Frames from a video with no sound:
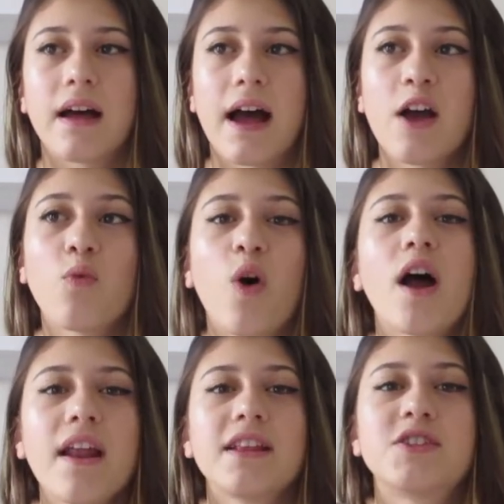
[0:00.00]
I
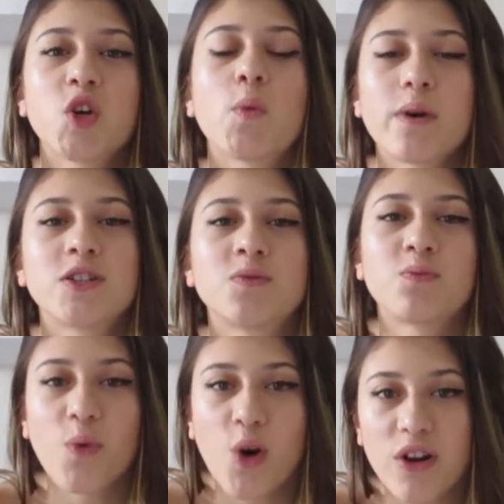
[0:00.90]
wanted so much
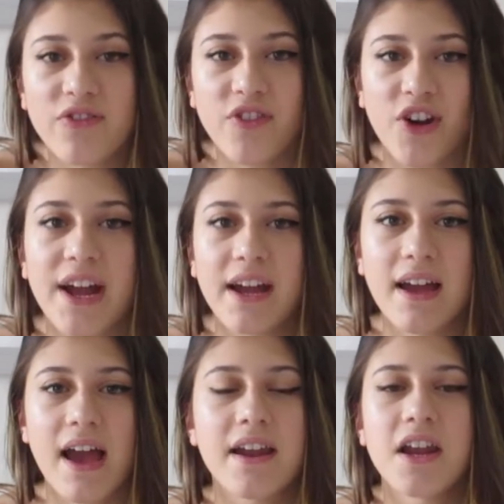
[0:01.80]
more for
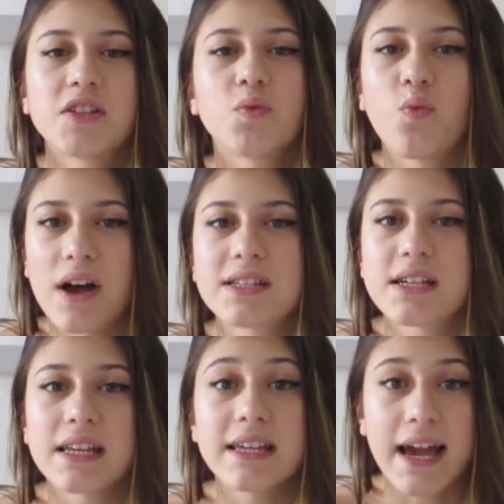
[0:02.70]
it and it just
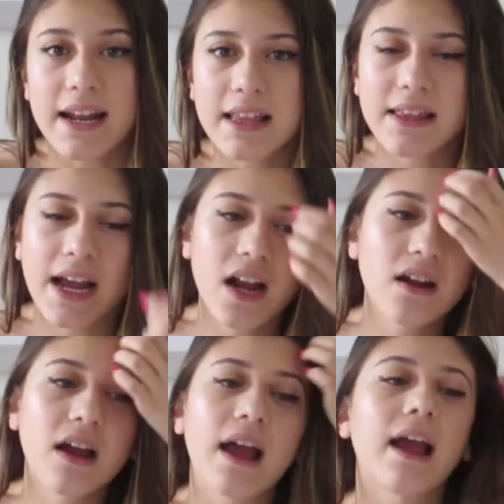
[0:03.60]
wasn't getting
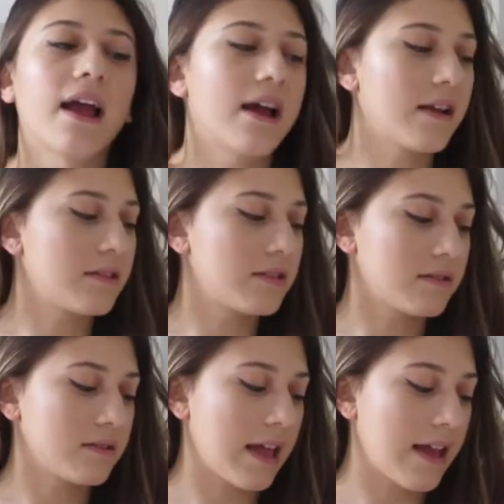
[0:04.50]
there. And
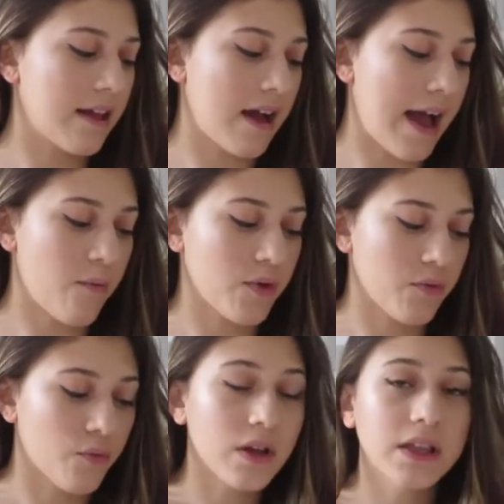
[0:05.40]
like, I
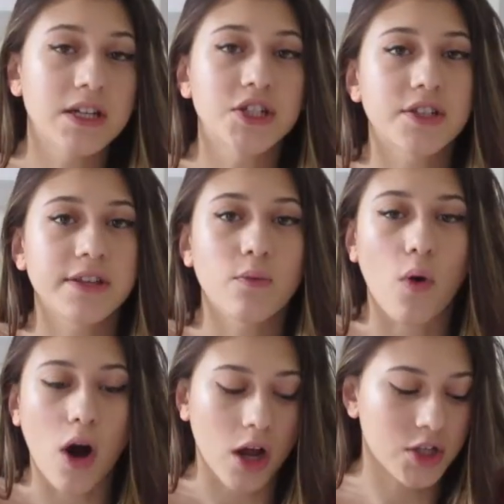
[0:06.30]
would religiously
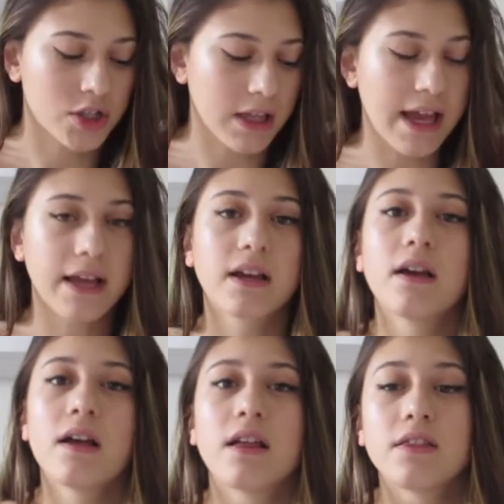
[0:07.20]
watch like
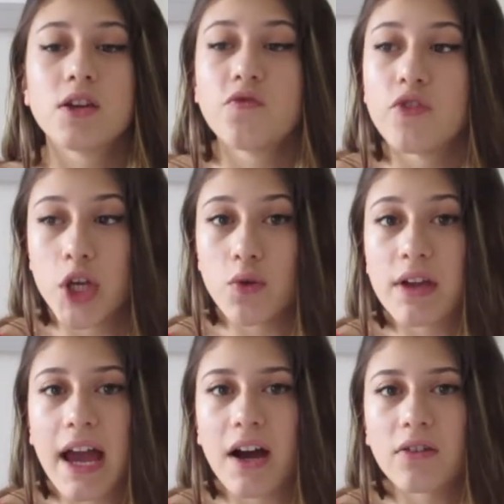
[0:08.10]
the view
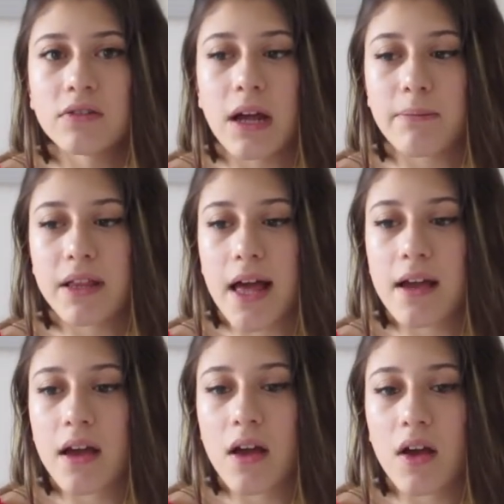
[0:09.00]
count and be like,
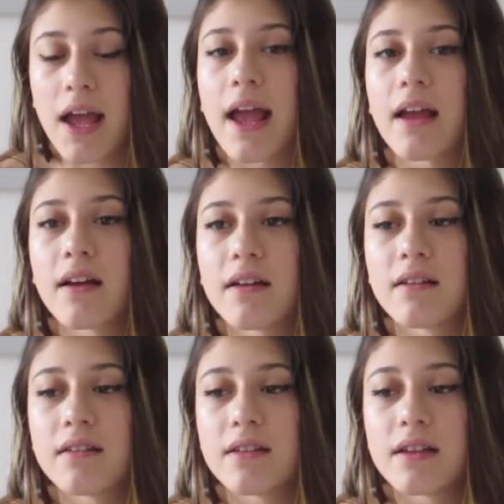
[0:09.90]
hey,
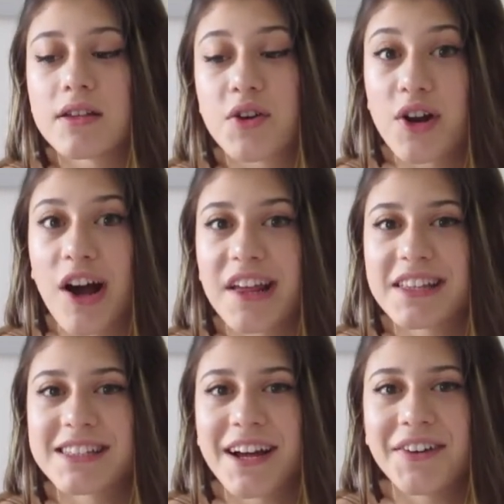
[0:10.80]
is there an
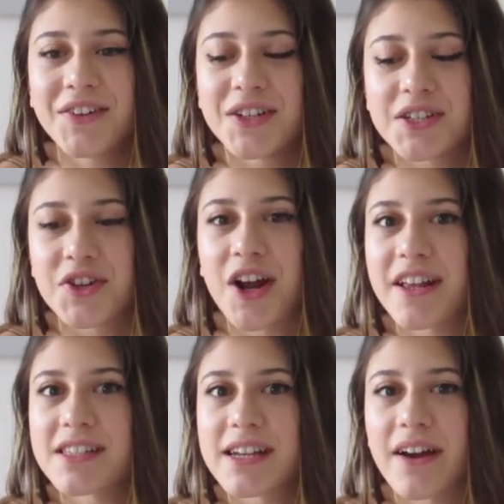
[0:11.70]
audience now? Is there an
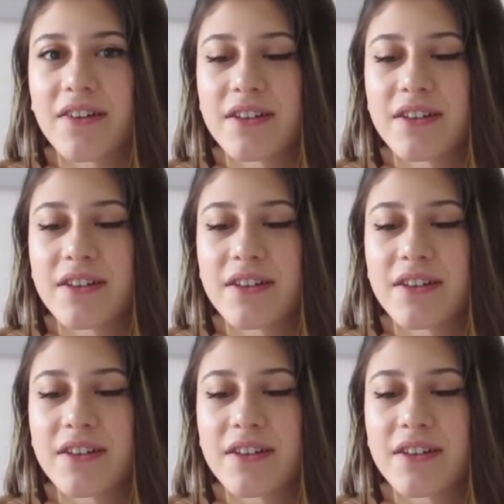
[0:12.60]
audience now?